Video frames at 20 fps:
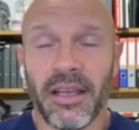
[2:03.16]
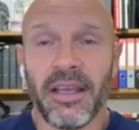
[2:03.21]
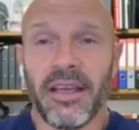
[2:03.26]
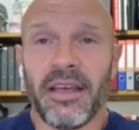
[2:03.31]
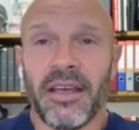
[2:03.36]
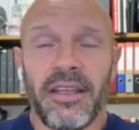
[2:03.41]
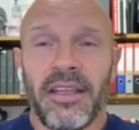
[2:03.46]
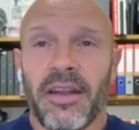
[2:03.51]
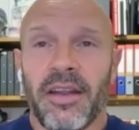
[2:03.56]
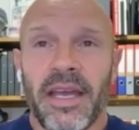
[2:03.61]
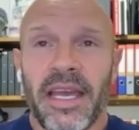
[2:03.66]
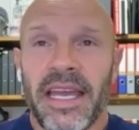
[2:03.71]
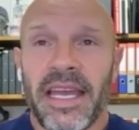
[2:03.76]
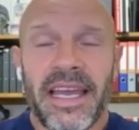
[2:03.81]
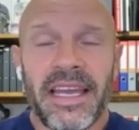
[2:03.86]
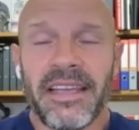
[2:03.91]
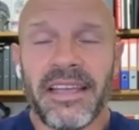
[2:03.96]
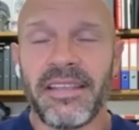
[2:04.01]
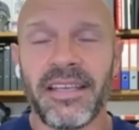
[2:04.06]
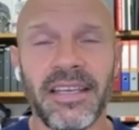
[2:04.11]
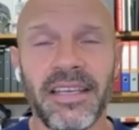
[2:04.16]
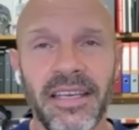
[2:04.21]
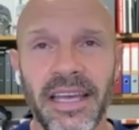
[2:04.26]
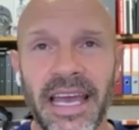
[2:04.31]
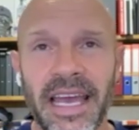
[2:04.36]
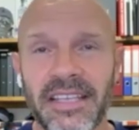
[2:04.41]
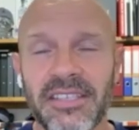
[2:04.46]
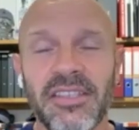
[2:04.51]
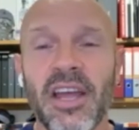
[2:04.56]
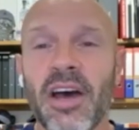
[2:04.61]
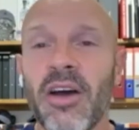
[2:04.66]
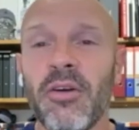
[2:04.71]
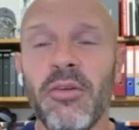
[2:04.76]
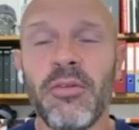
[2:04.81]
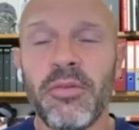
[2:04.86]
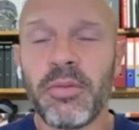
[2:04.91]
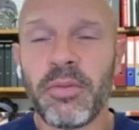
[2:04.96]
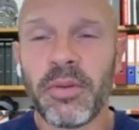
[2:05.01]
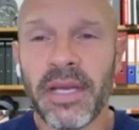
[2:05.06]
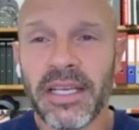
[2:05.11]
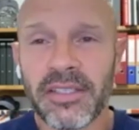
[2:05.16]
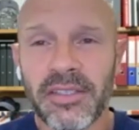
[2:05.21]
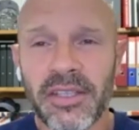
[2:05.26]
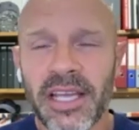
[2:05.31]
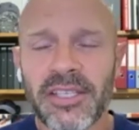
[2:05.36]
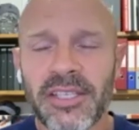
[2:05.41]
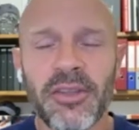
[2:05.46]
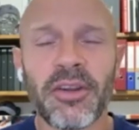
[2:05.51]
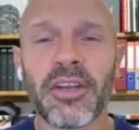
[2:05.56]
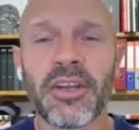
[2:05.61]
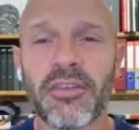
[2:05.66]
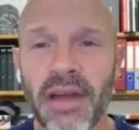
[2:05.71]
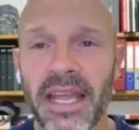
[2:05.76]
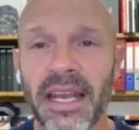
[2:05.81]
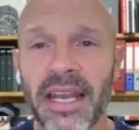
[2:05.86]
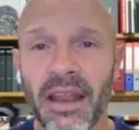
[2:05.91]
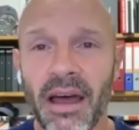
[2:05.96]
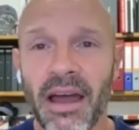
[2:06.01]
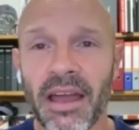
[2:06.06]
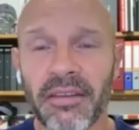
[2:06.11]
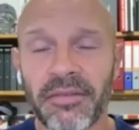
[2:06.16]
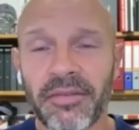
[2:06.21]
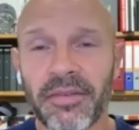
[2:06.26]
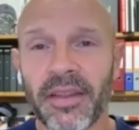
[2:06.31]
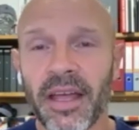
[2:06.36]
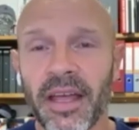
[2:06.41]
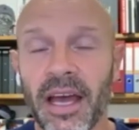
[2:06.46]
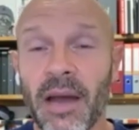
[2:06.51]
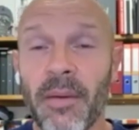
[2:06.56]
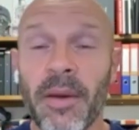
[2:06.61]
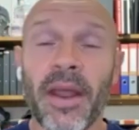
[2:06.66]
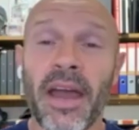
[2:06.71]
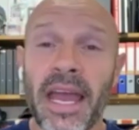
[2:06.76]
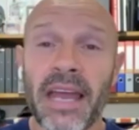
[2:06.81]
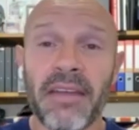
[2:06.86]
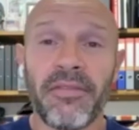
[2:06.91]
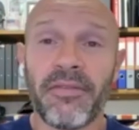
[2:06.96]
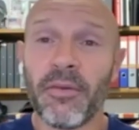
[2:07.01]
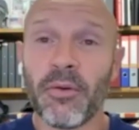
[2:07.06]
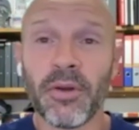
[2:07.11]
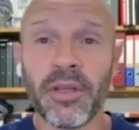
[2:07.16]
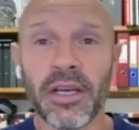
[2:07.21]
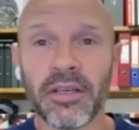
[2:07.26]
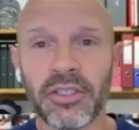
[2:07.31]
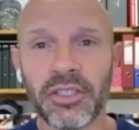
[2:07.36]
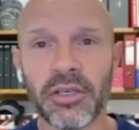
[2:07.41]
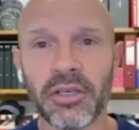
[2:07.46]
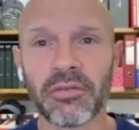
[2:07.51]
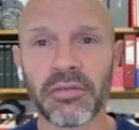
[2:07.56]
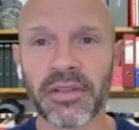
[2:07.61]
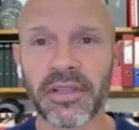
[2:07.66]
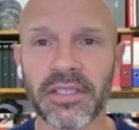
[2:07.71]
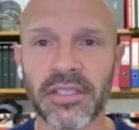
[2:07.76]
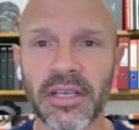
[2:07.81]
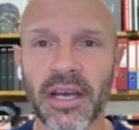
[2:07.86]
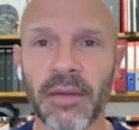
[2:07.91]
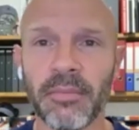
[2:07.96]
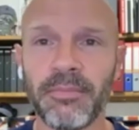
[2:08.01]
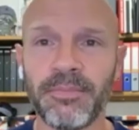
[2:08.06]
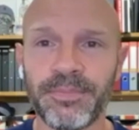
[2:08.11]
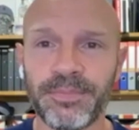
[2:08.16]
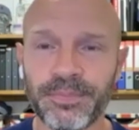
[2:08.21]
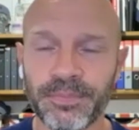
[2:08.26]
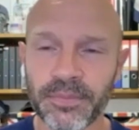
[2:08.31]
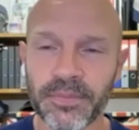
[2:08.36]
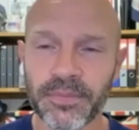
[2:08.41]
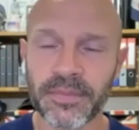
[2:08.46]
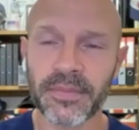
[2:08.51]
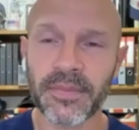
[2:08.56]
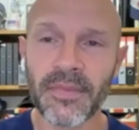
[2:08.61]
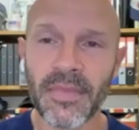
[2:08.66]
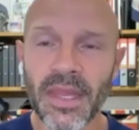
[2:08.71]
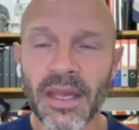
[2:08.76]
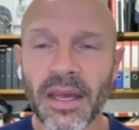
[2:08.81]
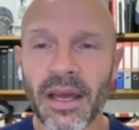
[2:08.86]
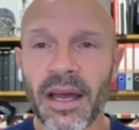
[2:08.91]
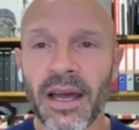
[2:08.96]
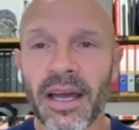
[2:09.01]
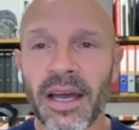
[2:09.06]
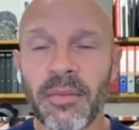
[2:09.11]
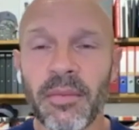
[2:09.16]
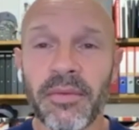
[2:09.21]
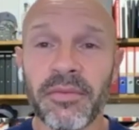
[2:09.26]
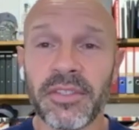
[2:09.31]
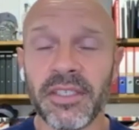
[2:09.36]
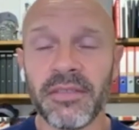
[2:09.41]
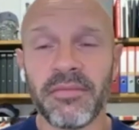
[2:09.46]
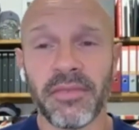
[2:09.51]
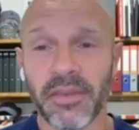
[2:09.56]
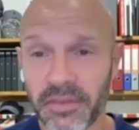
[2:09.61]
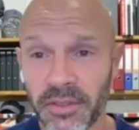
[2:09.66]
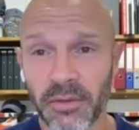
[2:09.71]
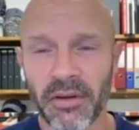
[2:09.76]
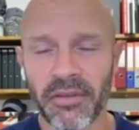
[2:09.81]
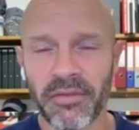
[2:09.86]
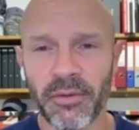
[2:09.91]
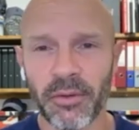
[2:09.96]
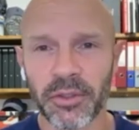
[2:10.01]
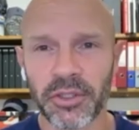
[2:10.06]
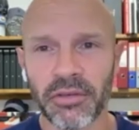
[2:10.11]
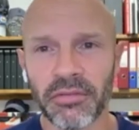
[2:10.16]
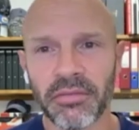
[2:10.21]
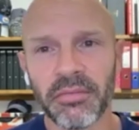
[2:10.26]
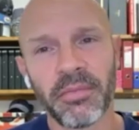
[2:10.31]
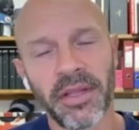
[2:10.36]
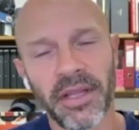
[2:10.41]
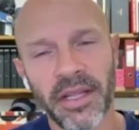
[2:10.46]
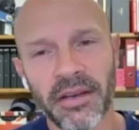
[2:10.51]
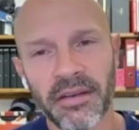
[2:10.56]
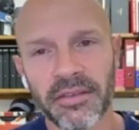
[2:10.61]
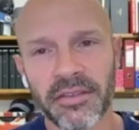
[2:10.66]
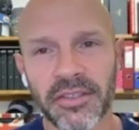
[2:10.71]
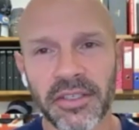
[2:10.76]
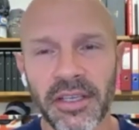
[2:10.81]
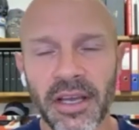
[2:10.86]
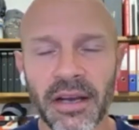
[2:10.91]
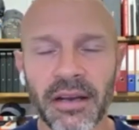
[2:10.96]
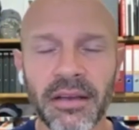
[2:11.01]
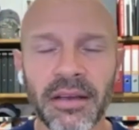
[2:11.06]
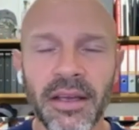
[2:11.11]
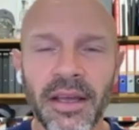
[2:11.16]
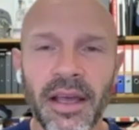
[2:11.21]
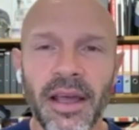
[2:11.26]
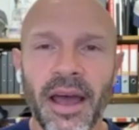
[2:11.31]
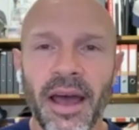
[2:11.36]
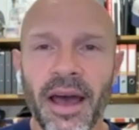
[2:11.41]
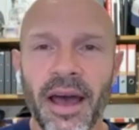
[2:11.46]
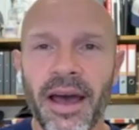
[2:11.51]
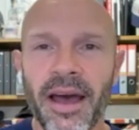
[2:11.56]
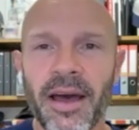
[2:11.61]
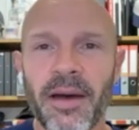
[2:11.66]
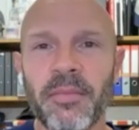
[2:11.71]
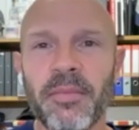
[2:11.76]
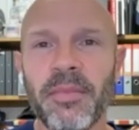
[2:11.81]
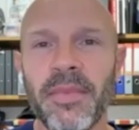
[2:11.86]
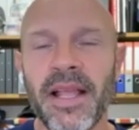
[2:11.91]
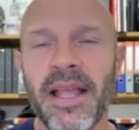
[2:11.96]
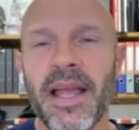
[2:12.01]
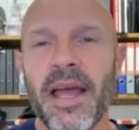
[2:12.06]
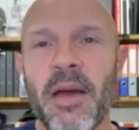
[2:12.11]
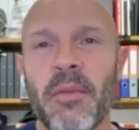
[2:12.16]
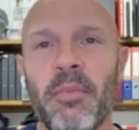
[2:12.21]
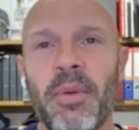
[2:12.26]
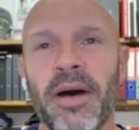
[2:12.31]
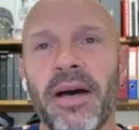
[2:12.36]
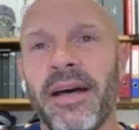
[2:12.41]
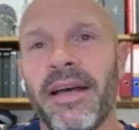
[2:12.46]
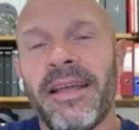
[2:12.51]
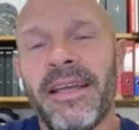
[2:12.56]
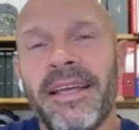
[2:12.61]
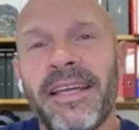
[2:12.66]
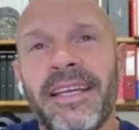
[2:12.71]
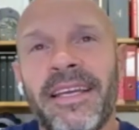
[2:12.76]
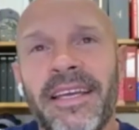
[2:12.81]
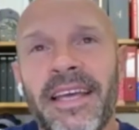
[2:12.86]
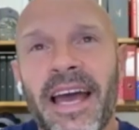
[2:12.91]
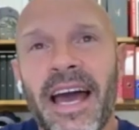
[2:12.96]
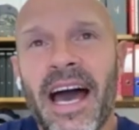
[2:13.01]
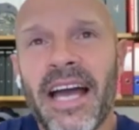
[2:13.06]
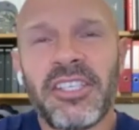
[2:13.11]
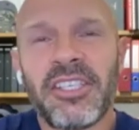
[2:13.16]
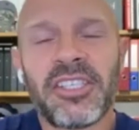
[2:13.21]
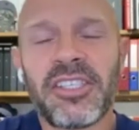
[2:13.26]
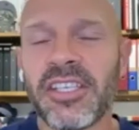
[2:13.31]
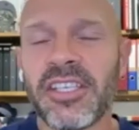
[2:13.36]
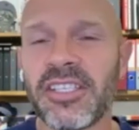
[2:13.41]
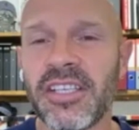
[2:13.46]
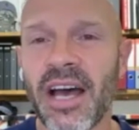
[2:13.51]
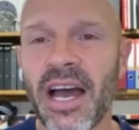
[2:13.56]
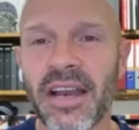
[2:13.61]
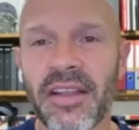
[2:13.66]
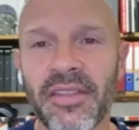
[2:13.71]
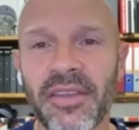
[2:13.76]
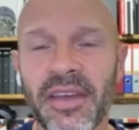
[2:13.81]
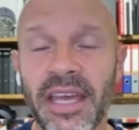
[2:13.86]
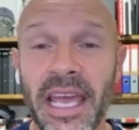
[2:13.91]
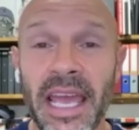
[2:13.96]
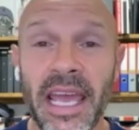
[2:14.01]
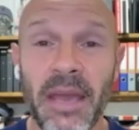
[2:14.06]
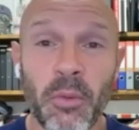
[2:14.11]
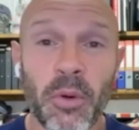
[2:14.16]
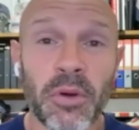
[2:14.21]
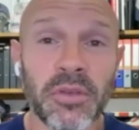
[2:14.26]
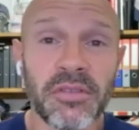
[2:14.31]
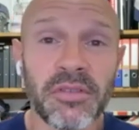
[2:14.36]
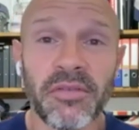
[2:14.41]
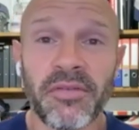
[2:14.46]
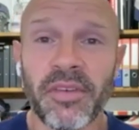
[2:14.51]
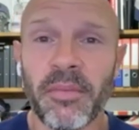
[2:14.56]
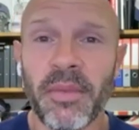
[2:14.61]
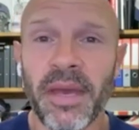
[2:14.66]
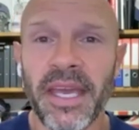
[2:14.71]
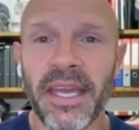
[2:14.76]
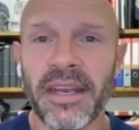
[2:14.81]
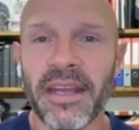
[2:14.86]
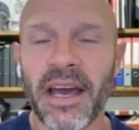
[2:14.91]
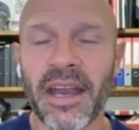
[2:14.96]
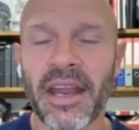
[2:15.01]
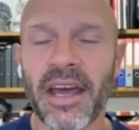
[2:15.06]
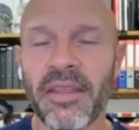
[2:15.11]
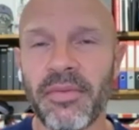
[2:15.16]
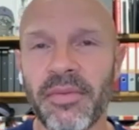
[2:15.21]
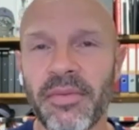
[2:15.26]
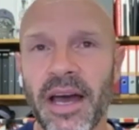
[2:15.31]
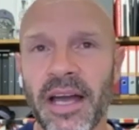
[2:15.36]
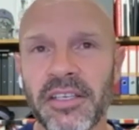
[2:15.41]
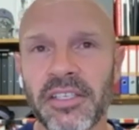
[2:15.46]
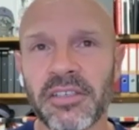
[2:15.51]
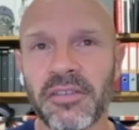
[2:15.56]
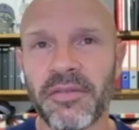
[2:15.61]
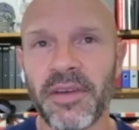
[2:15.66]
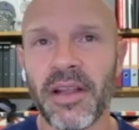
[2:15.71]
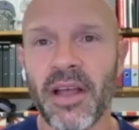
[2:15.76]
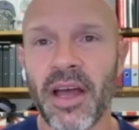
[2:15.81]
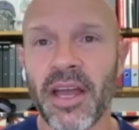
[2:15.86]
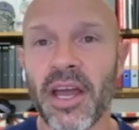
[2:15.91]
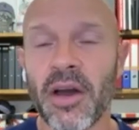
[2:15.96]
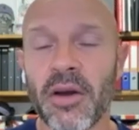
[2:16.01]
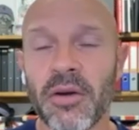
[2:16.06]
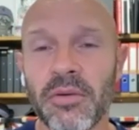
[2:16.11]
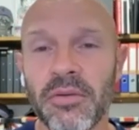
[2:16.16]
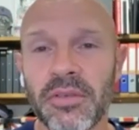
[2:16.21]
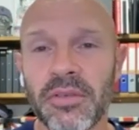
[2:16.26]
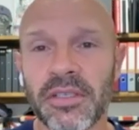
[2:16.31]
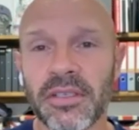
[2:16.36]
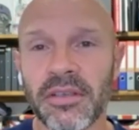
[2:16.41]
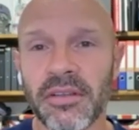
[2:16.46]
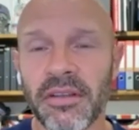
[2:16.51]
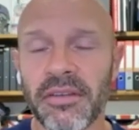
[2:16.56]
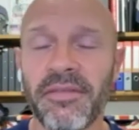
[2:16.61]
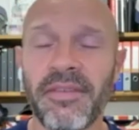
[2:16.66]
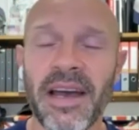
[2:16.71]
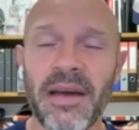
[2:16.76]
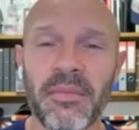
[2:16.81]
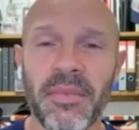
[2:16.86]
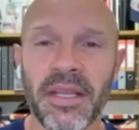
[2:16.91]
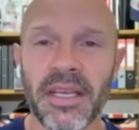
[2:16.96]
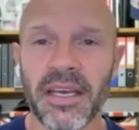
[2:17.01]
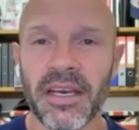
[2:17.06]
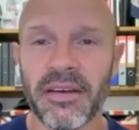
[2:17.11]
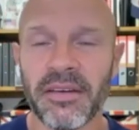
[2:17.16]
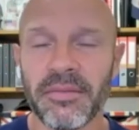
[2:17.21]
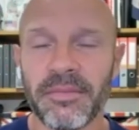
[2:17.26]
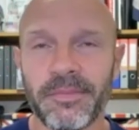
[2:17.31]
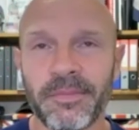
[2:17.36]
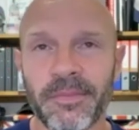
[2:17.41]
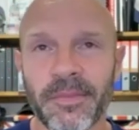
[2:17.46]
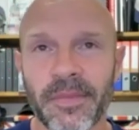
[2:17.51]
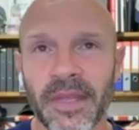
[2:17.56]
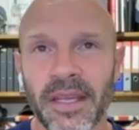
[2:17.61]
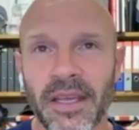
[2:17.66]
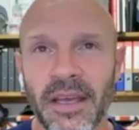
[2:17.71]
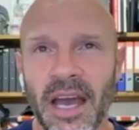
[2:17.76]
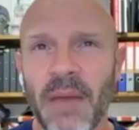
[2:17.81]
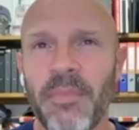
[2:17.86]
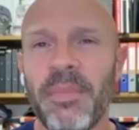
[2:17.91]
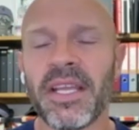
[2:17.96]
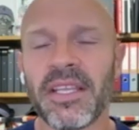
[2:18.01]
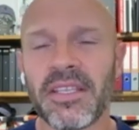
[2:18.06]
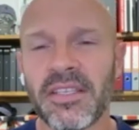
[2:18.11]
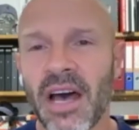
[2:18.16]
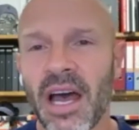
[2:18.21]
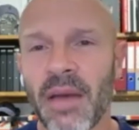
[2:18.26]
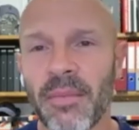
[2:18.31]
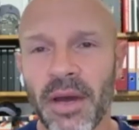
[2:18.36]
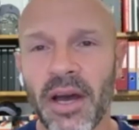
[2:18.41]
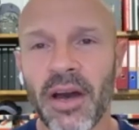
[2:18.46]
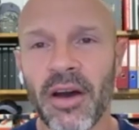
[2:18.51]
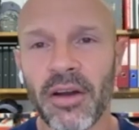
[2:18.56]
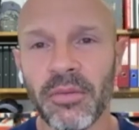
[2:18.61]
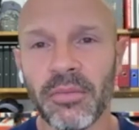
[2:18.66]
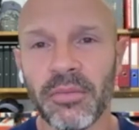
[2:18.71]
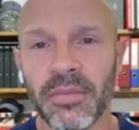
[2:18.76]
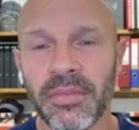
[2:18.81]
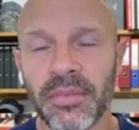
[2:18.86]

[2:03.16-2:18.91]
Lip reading: It's not a great life. And I had 4 young children at the time. Obviously, I've still got 4 children, but they're not so young. But I just decided that it wasn't for me, and I just felt I owed the family a bit of time at home.